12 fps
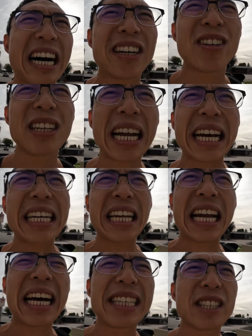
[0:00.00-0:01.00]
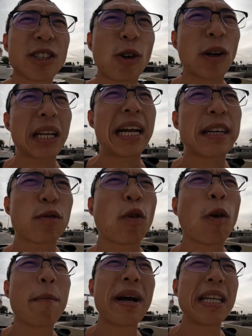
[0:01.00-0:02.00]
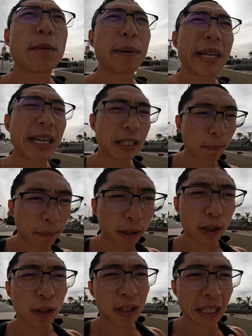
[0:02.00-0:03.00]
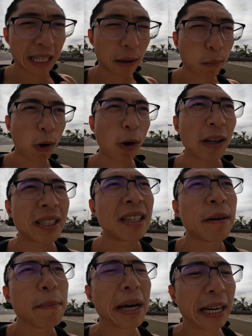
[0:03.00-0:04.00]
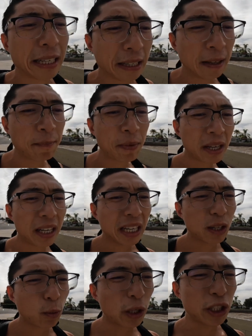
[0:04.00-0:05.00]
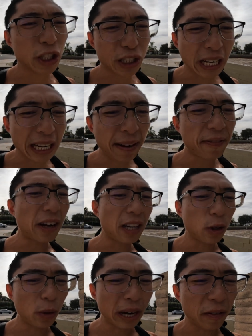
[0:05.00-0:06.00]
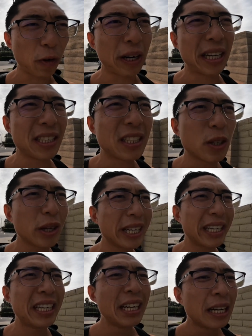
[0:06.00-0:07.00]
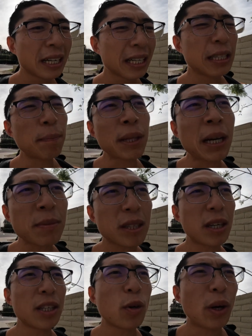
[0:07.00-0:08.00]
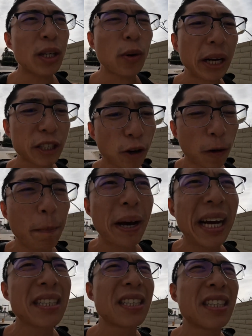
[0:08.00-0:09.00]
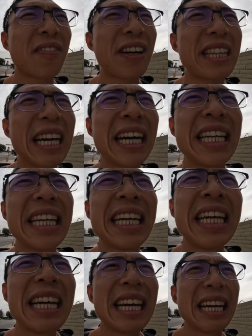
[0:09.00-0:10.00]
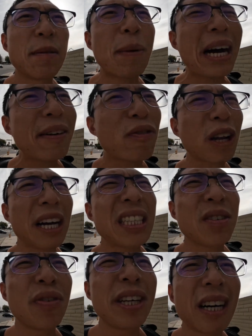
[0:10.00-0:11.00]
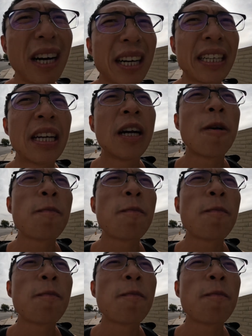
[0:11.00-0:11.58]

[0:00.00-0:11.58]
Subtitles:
I don't like classes or class formats because it puts you inside a Procrustean bed in which you just gotta follow what everyone else is doing. Because sometimes, you know, you want to go at your own pace and stuff like that. And my philosophy on